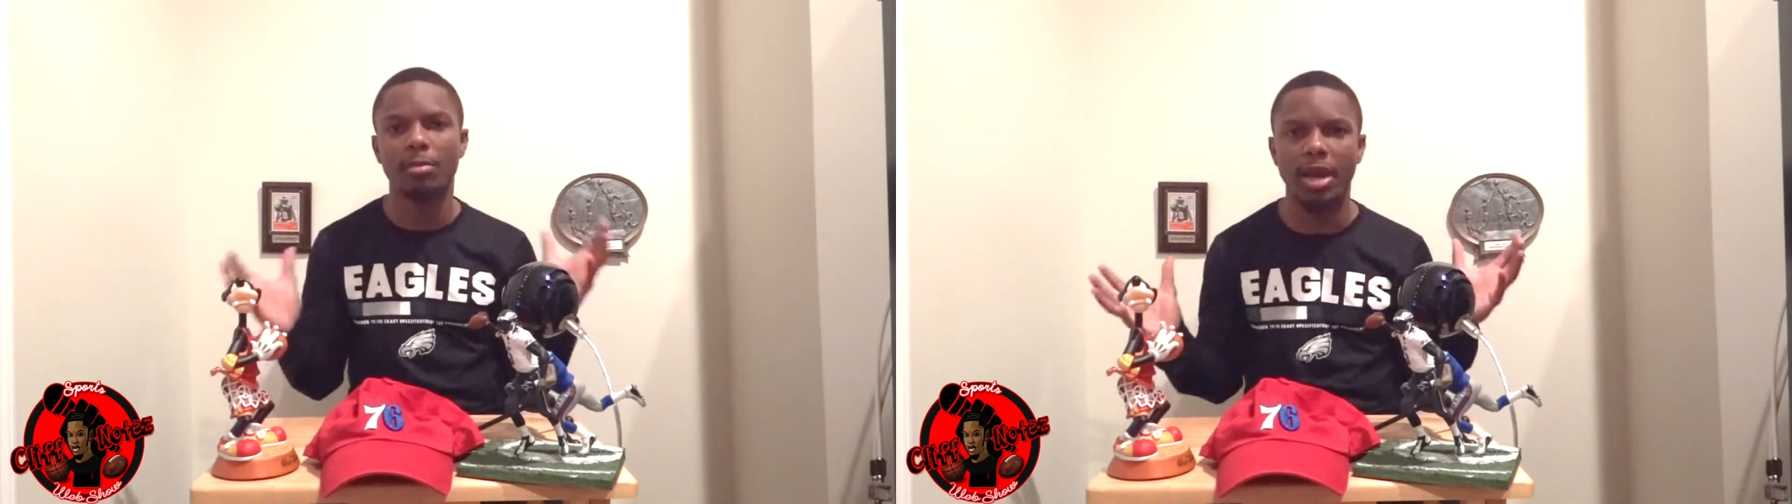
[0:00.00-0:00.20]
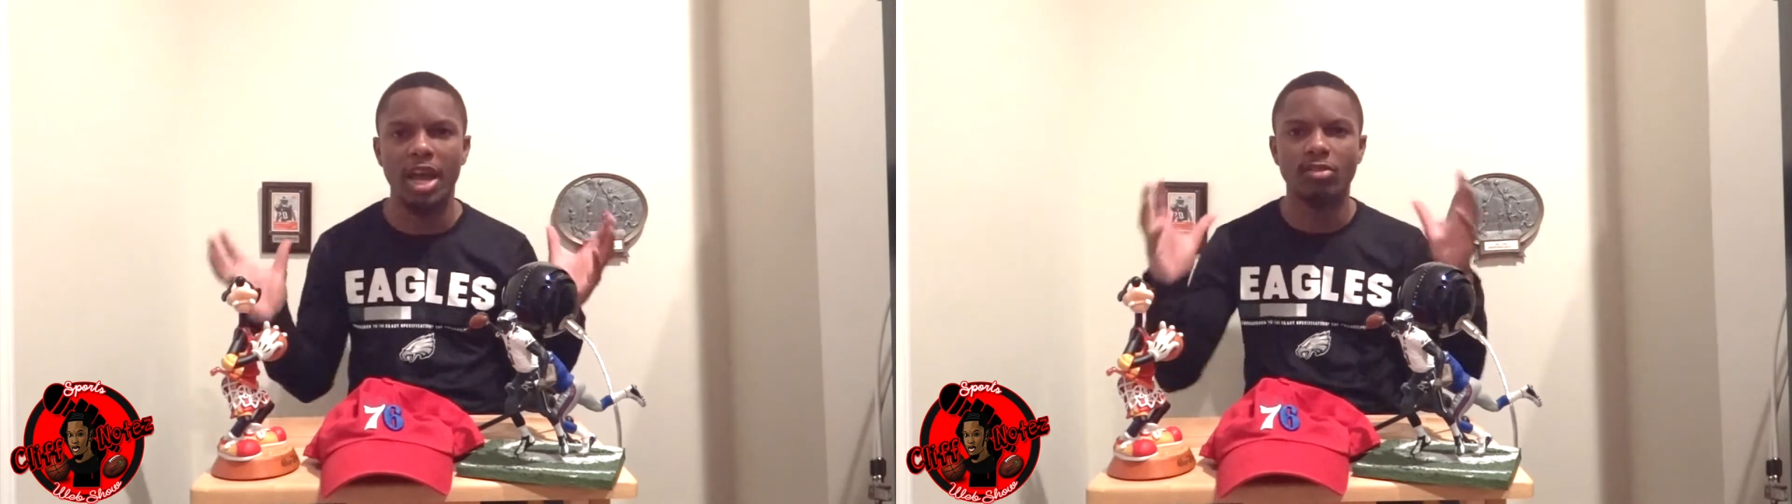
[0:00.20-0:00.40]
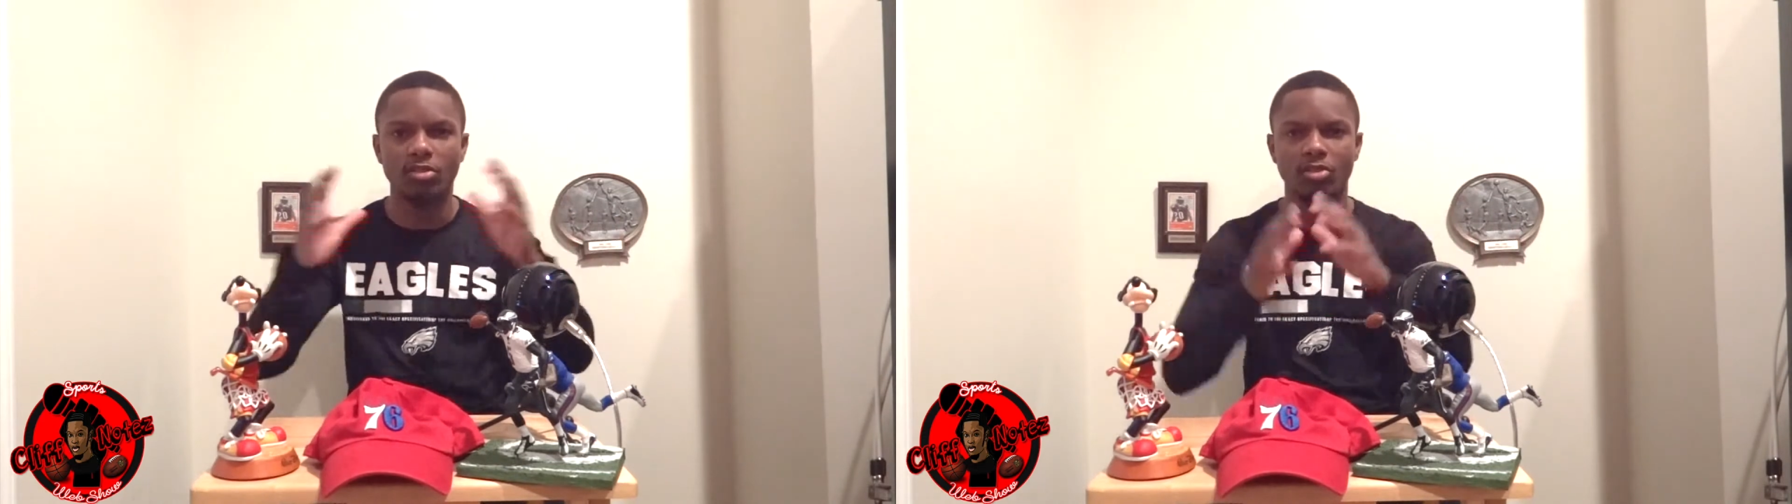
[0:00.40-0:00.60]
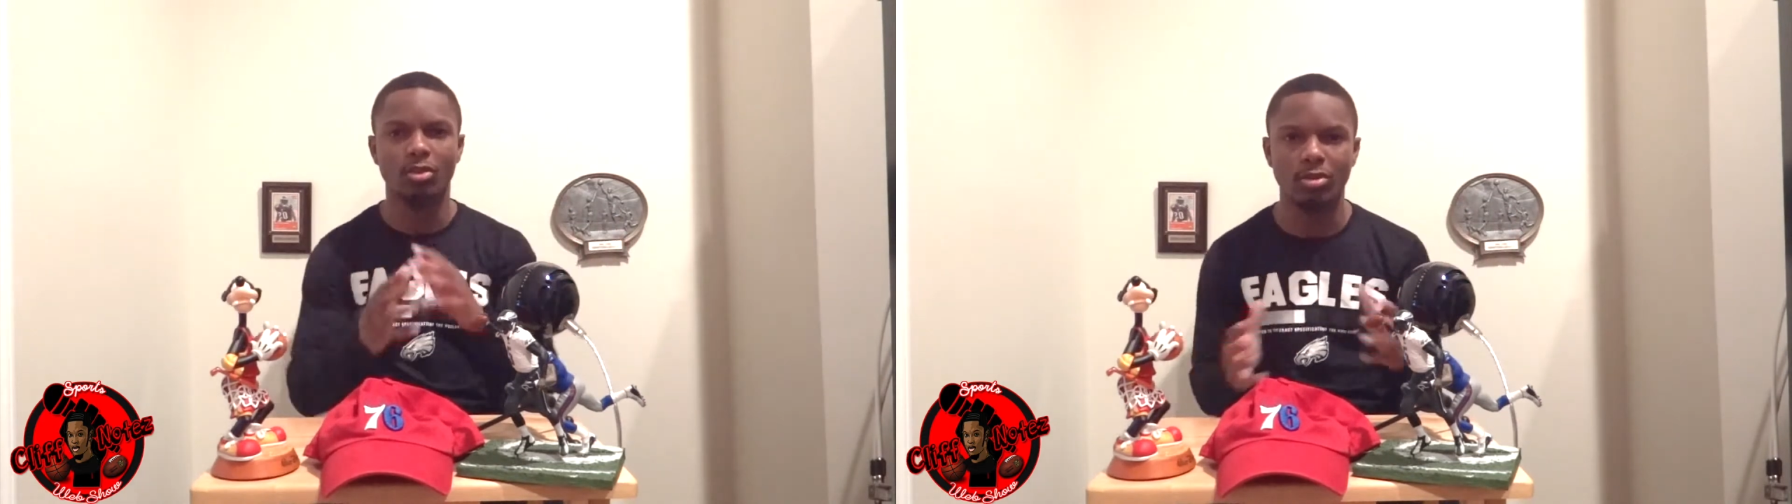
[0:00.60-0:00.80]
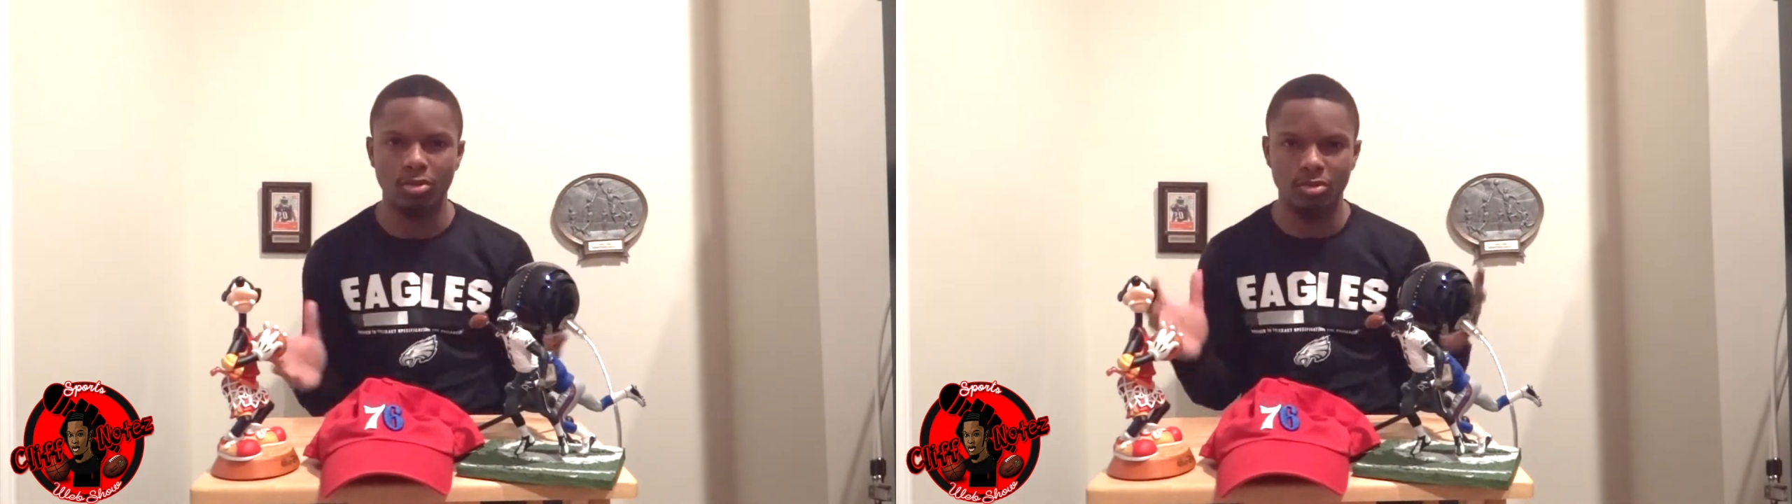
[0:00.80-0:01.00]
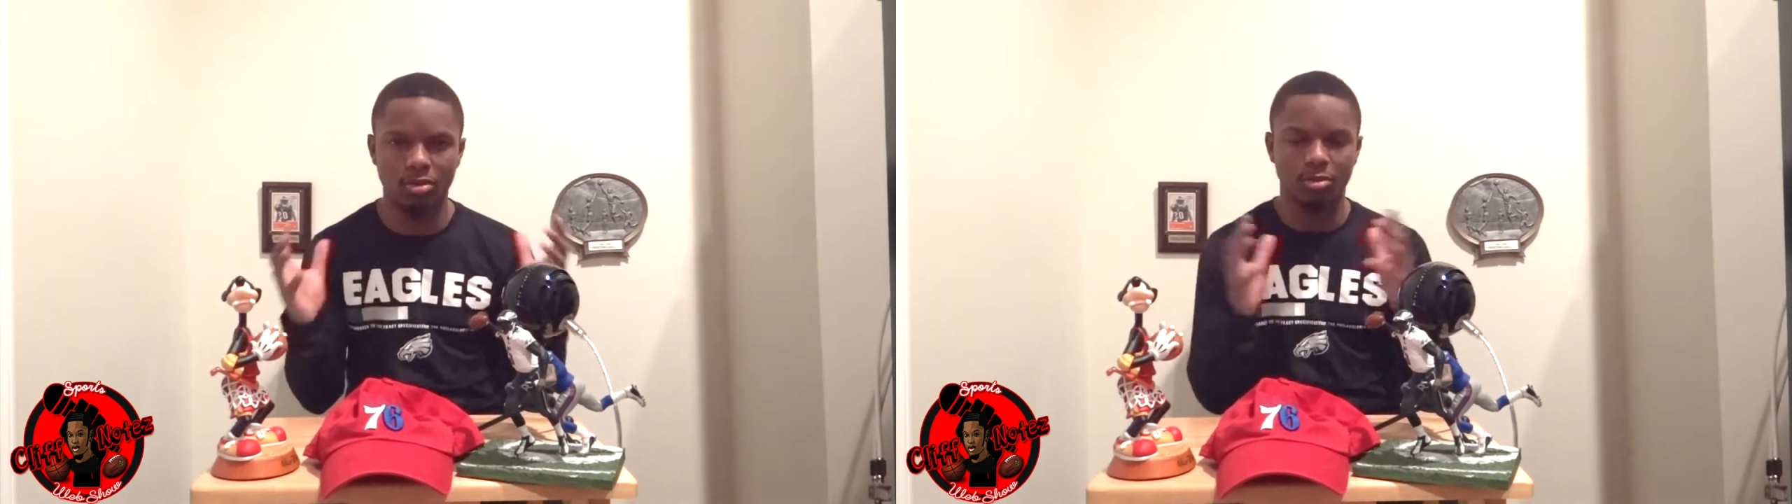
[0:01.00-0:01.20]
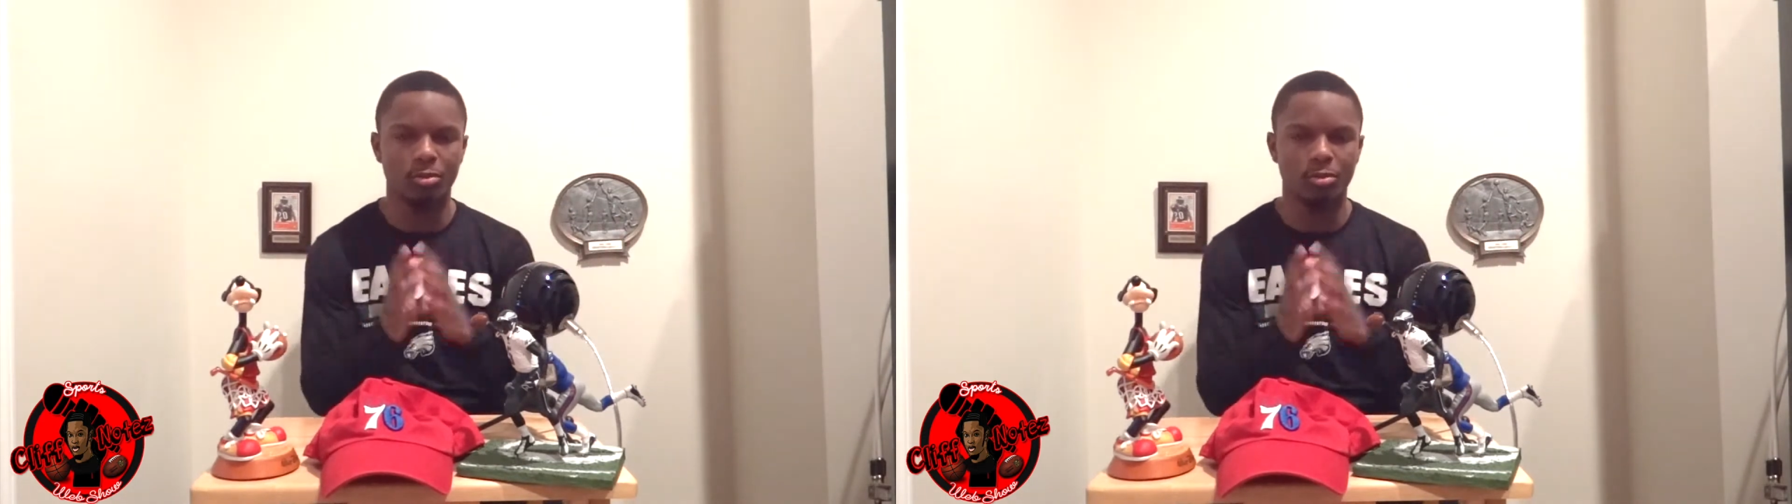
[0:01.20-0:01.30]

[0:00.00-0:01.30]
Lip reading: but as the show goes on,